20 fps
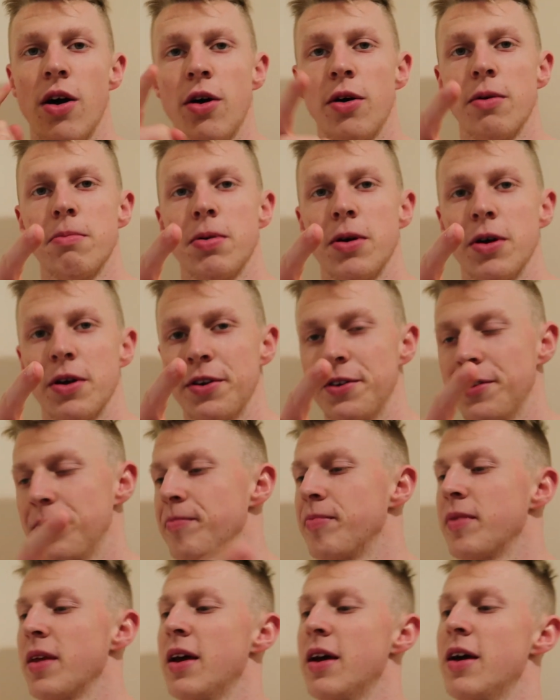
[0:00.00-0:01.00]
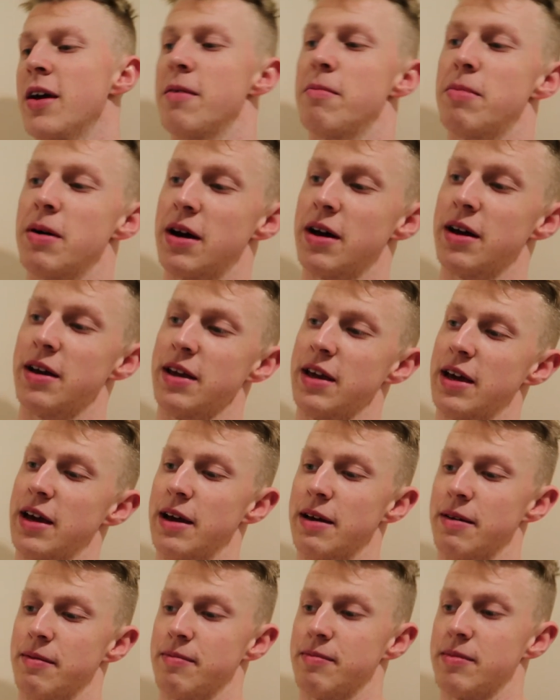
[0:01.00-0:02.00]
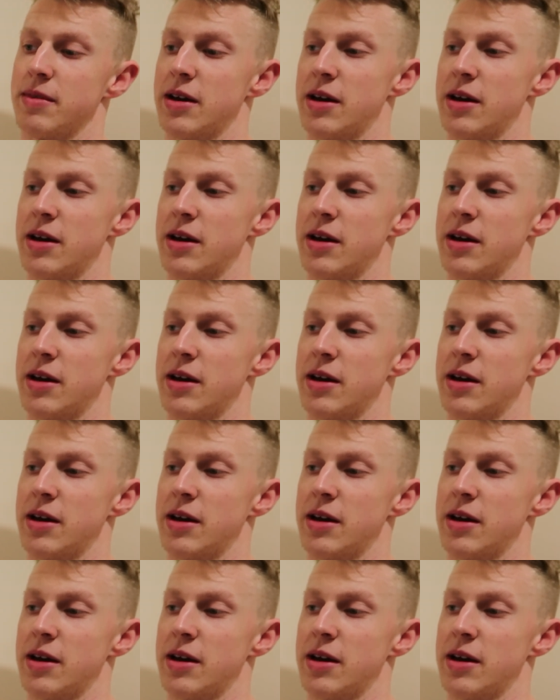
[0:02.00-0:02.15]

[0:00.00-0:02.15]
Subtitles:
on point. But yeah,